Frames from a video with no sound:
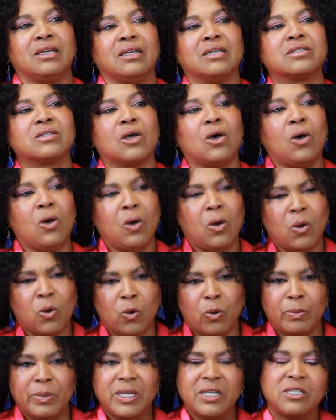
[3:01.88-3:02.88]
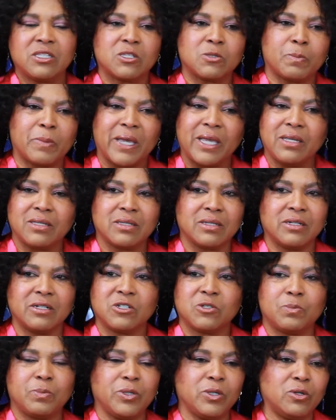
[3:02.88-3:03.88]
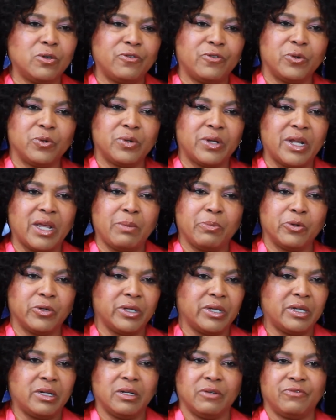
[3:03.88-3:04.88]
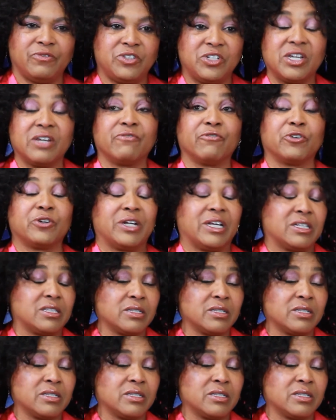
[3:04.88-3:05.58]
a homey space in this beautiful neighborhood of Denver.